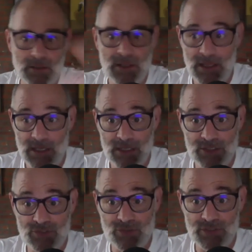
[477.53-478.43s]
Is
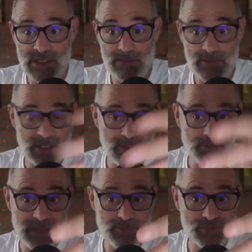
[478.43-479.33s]
your team getting
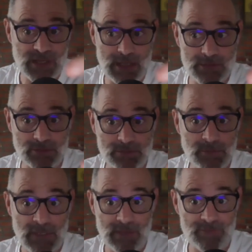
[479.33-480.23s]
people scheduled? If